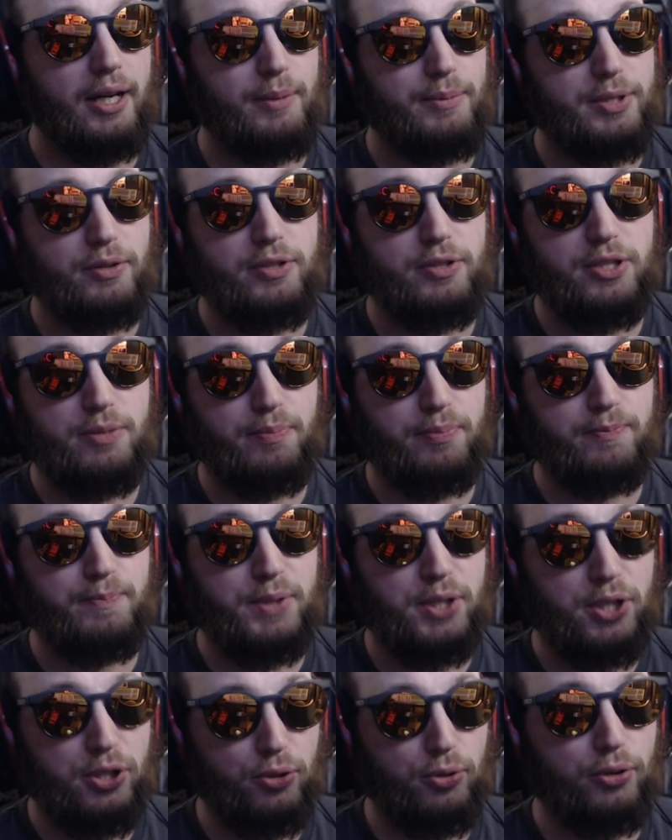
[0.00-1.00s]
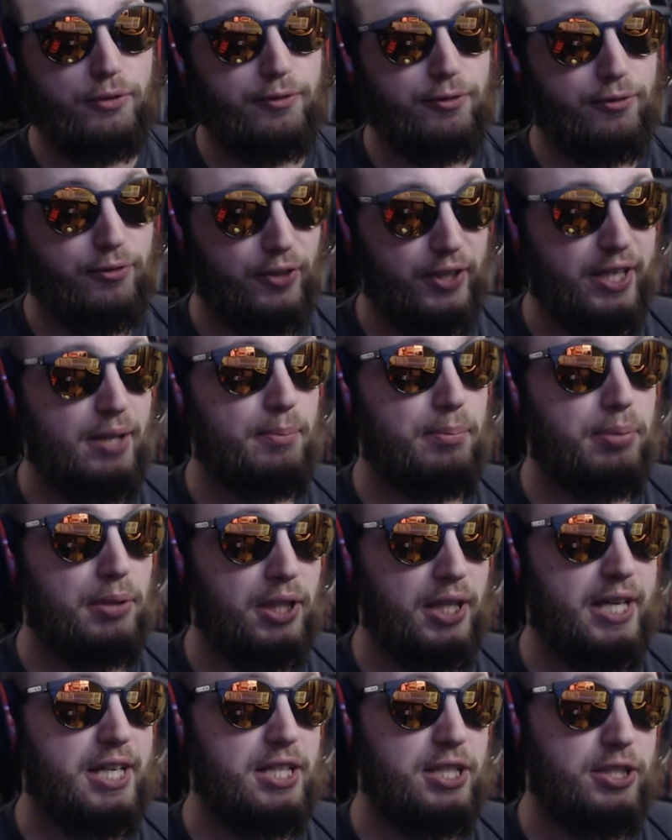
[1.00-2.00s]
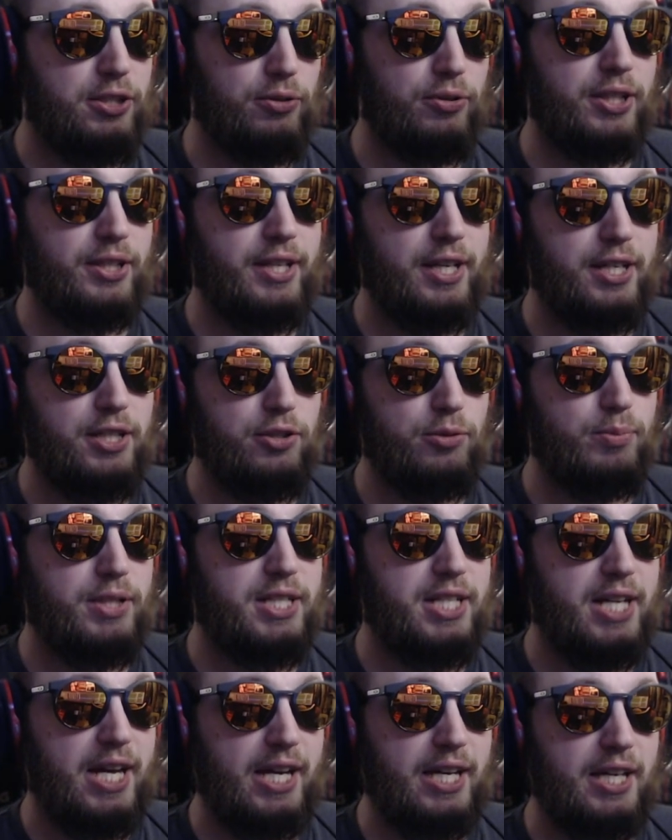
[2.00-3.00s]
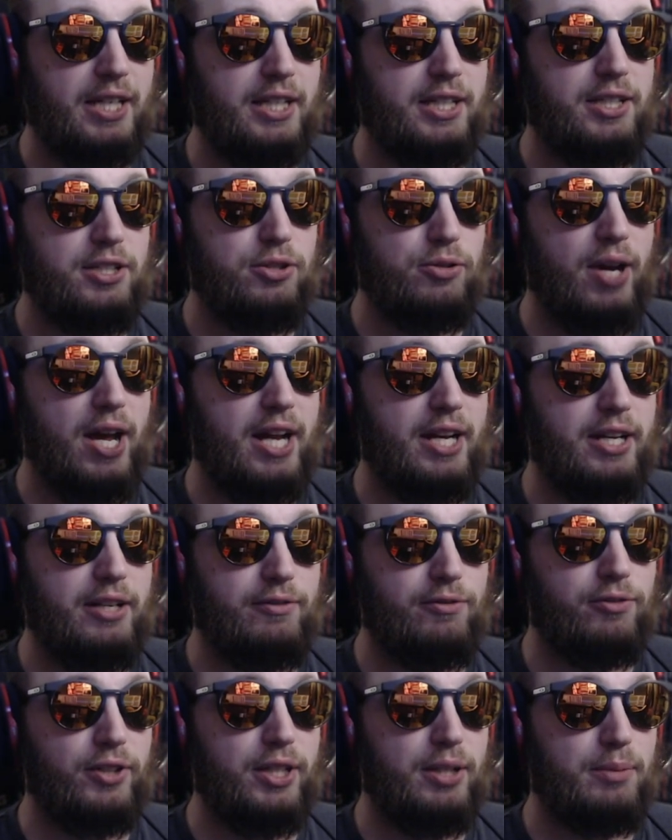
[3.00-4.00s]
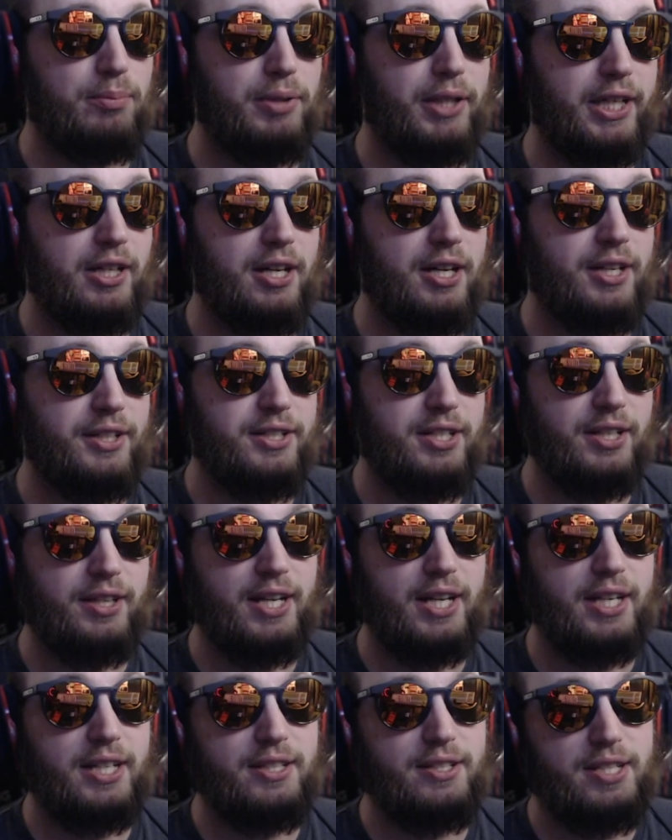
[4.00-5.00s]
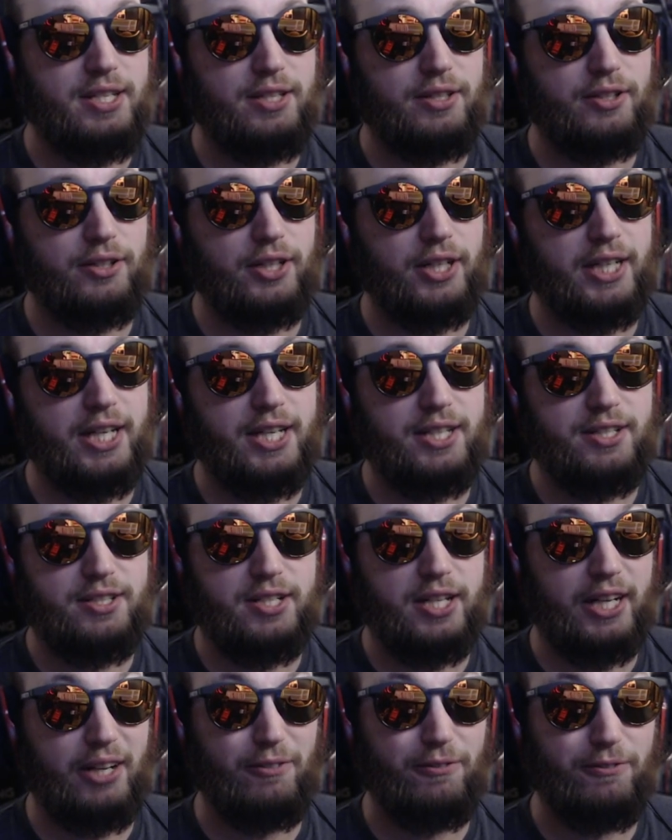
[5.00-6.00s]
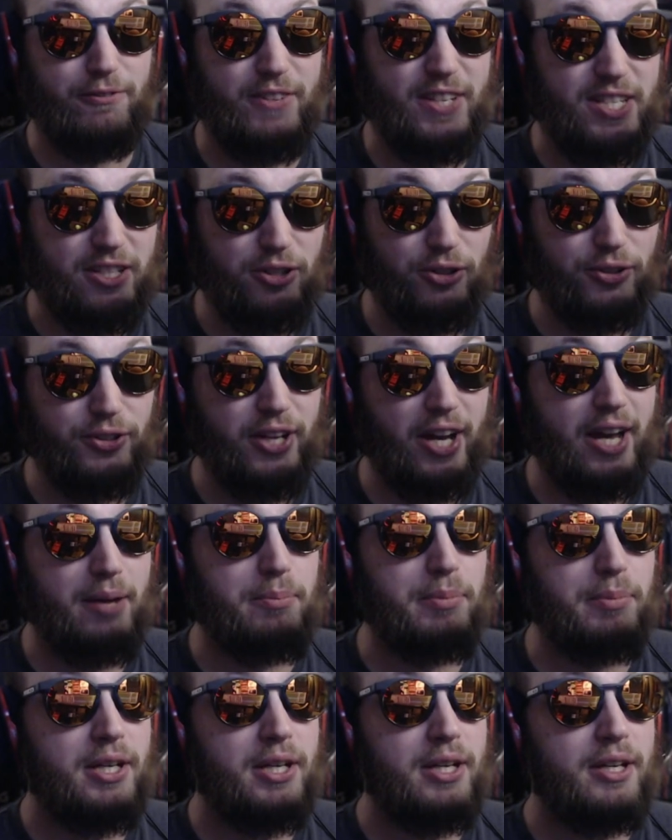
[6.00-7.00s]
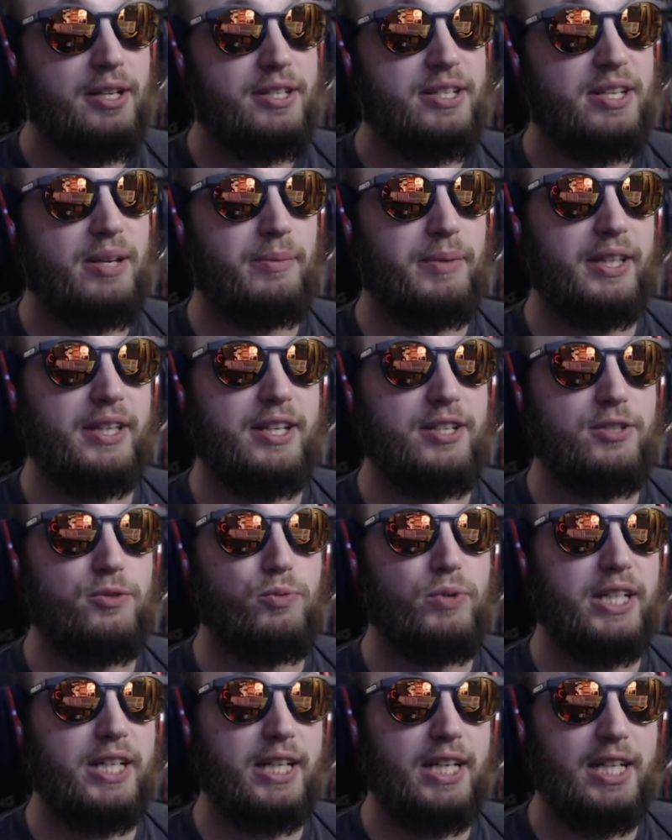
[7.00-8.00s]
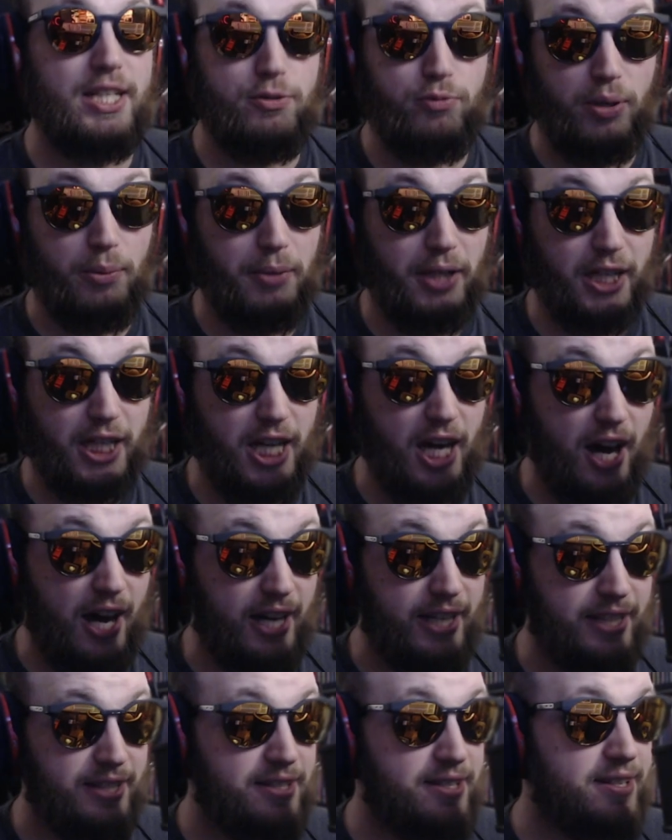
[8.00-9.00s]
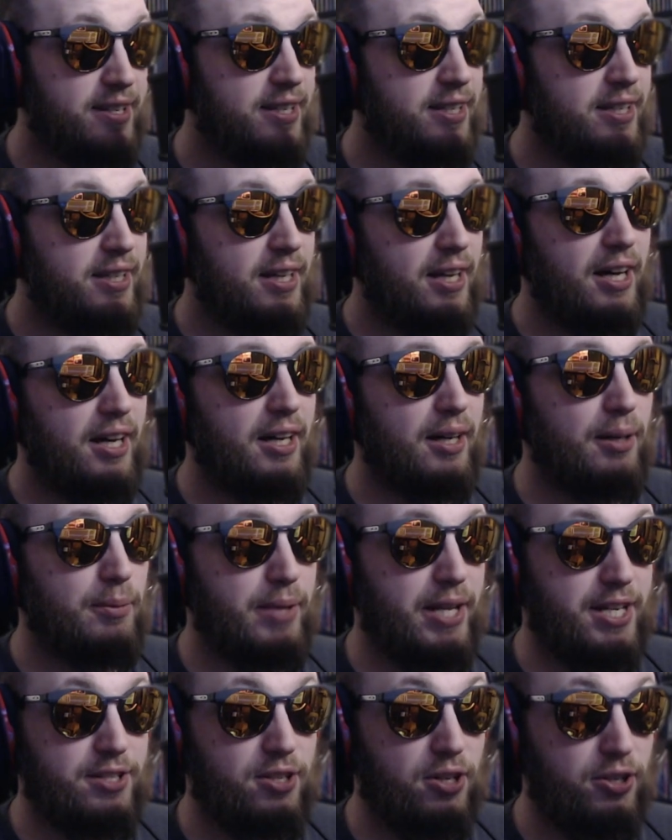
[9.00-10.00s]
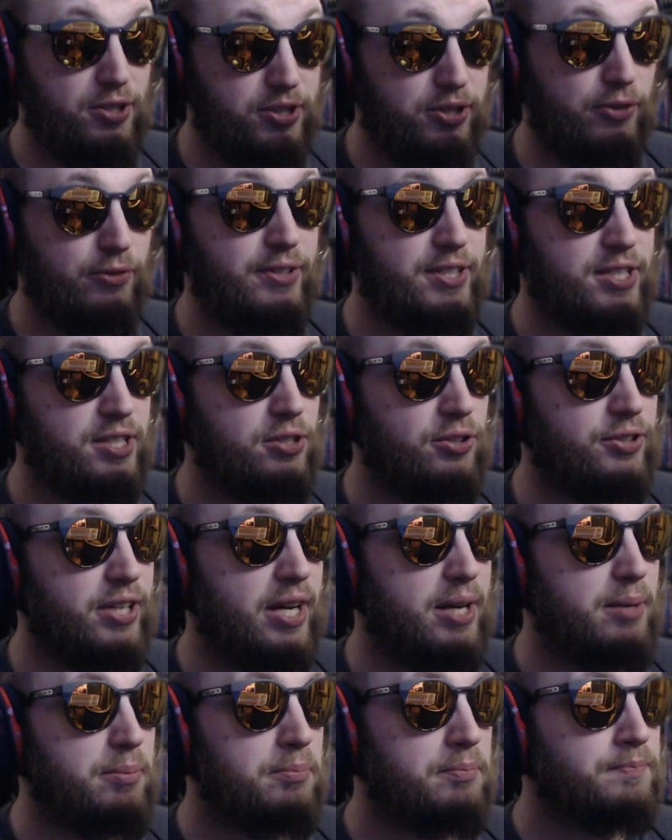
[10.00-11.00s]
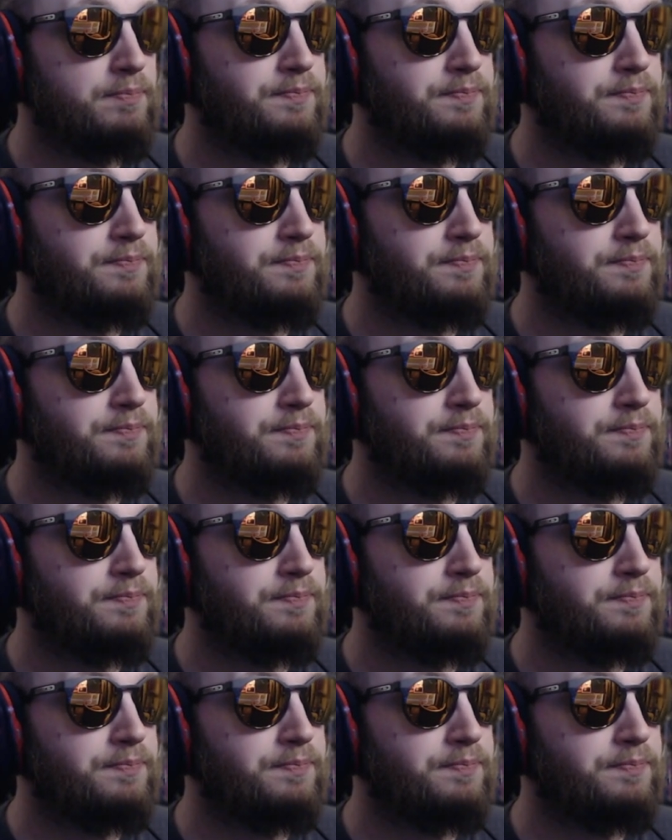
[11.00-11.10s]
So he's a pure free-to-play unit that you'd be taking into any free-to-play content that is either against like a physical type, something that's weak against Realm of Gods, that is also a physical type.